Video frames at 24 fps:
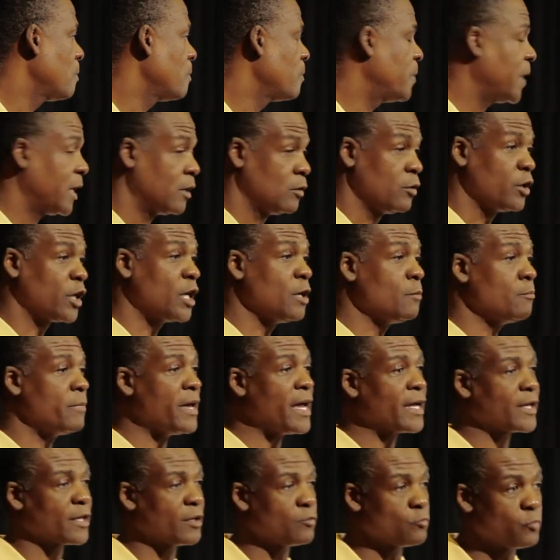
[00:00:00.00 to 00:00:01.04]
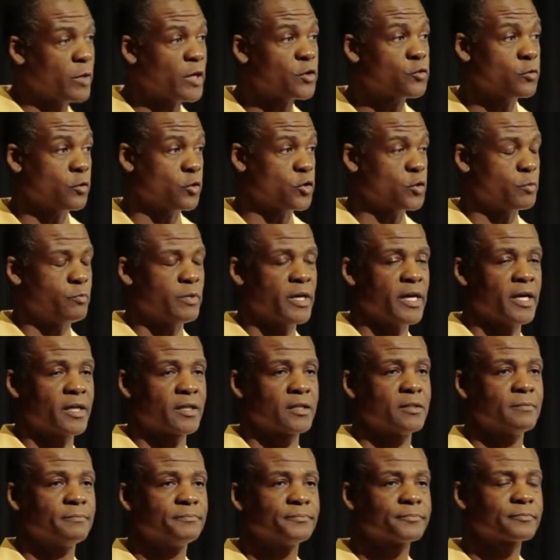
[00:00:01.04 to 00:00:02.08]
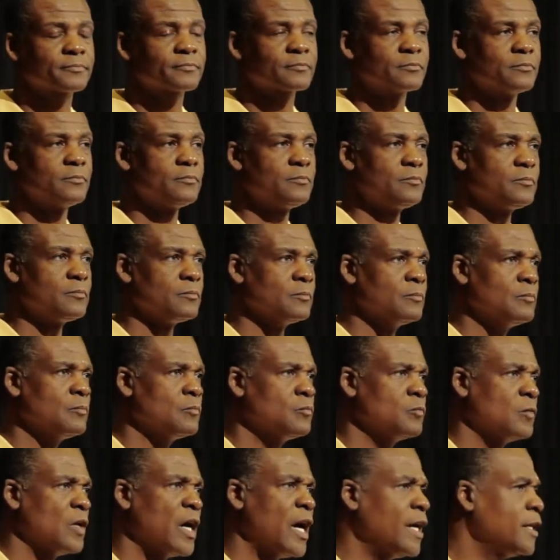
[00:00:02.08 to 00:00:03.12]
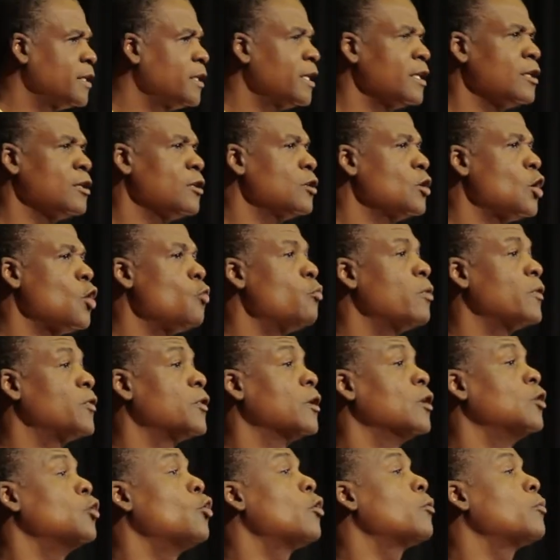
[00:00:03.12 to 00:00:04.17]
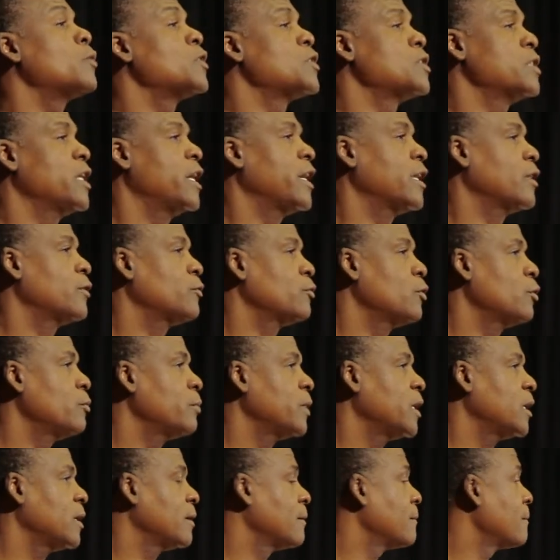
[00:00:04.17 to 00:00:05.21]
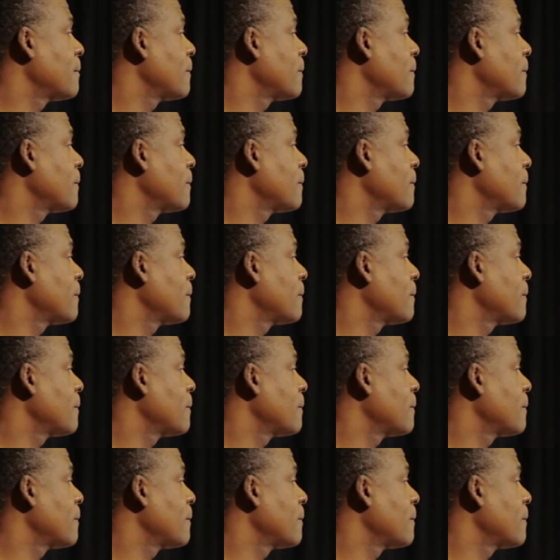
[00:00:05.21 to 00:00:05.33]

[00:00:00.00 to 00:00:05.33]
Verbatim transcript: that looking back in retrospect, I didn't know what the Lord was saying through me.